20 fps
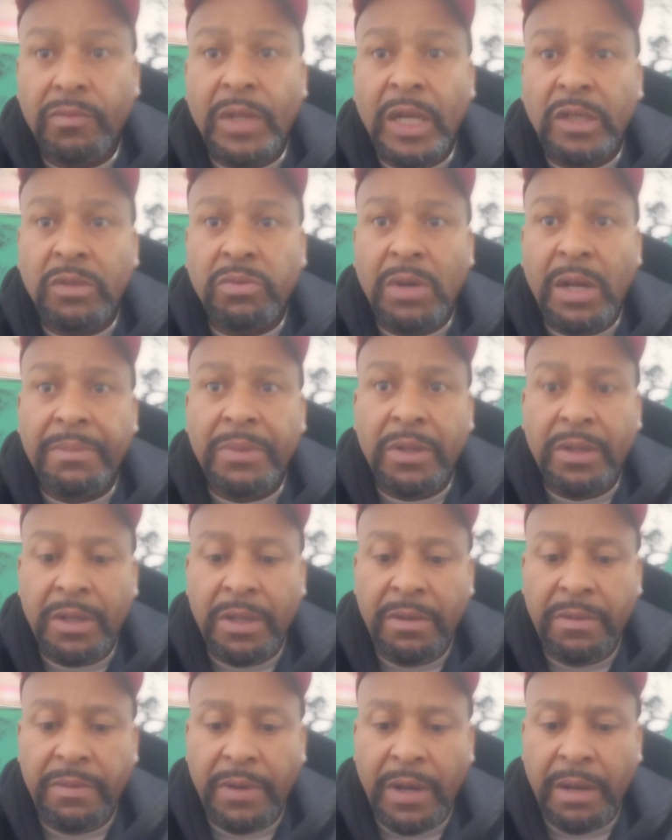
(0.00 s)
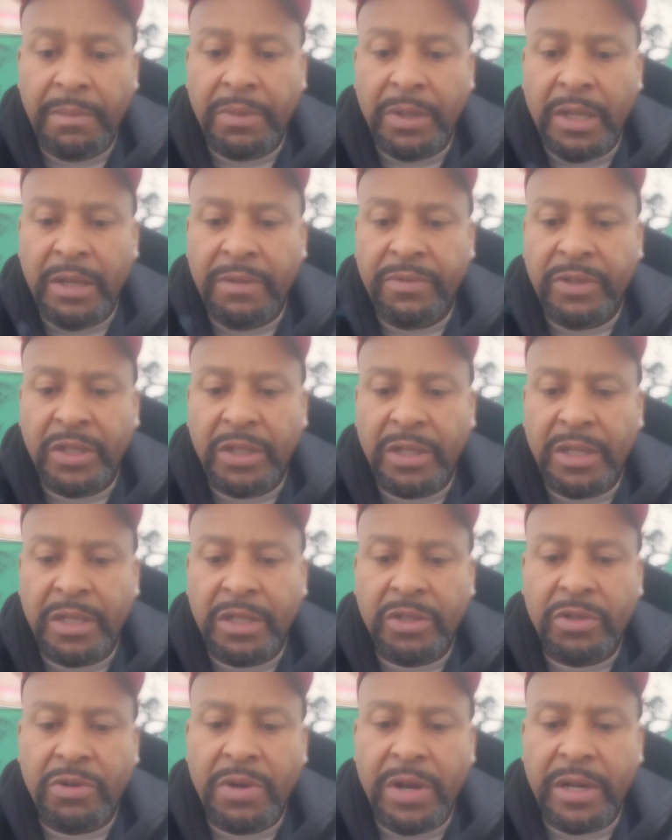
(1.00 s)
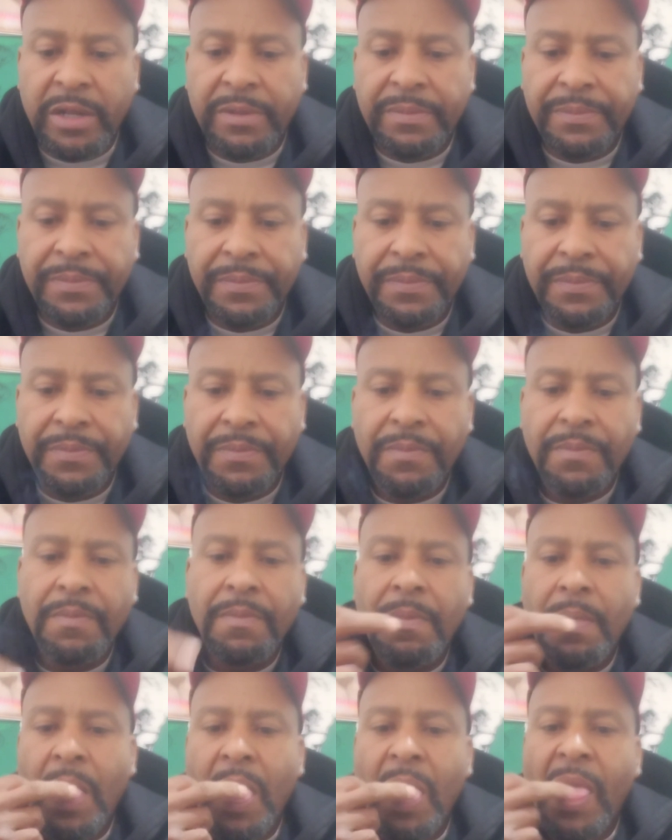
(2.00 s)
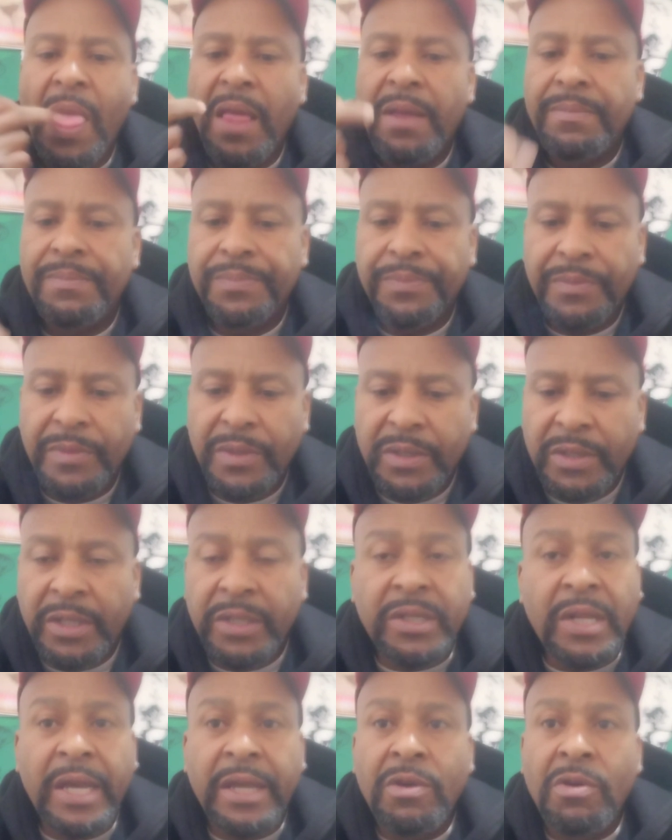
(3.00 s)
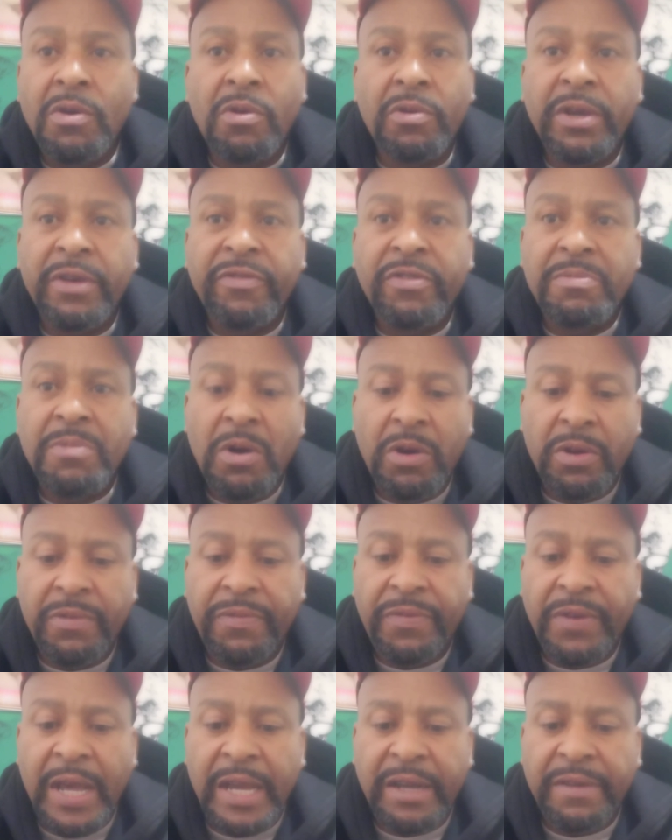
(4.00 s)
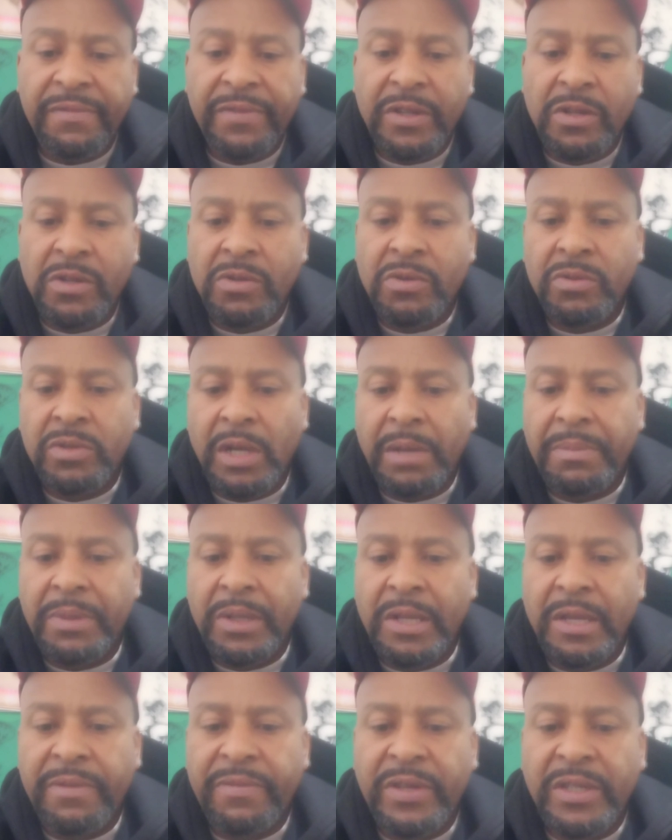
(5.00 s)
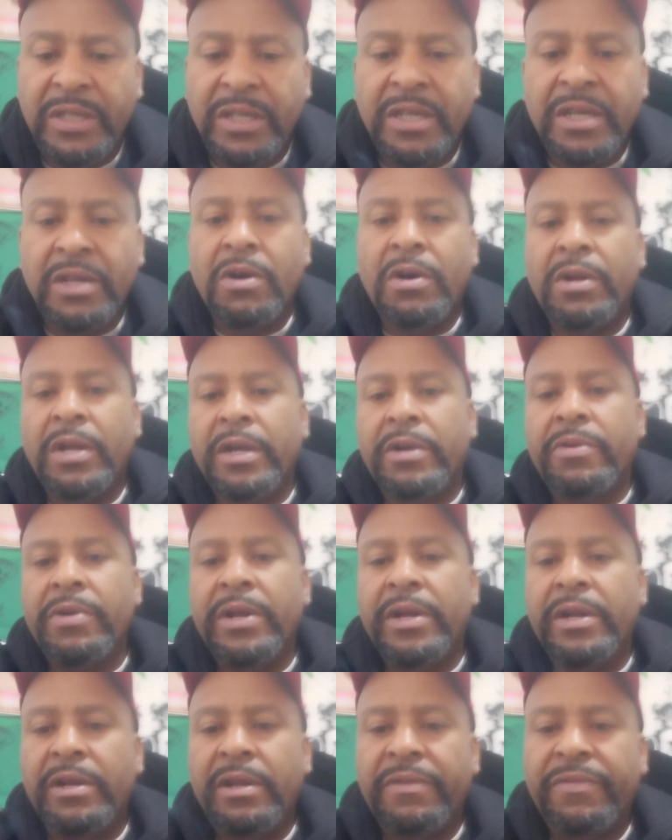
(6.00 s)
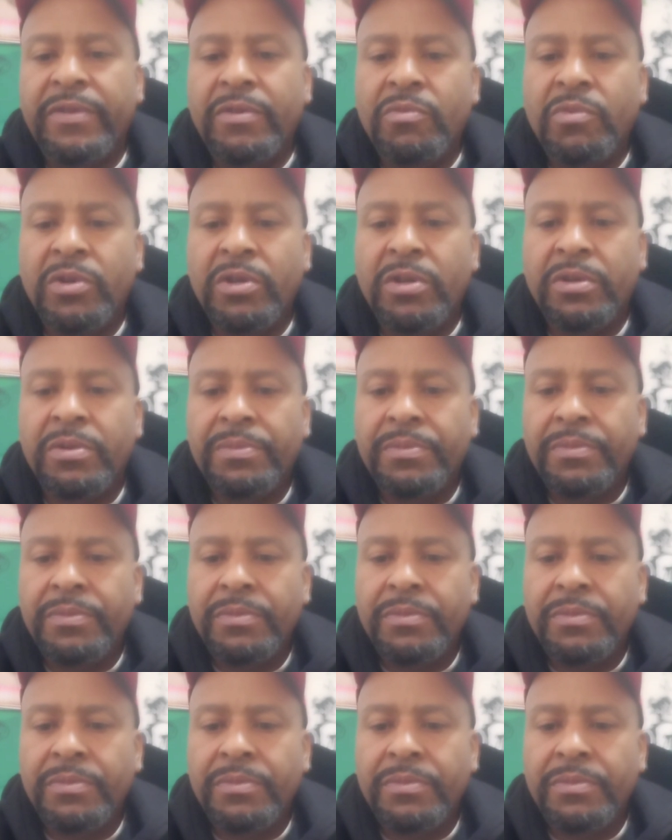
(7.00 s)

That's what I believe. I believe he should get his credit. Just like you going to give him all the flack if he lose. I believe he should get all that credit if he win.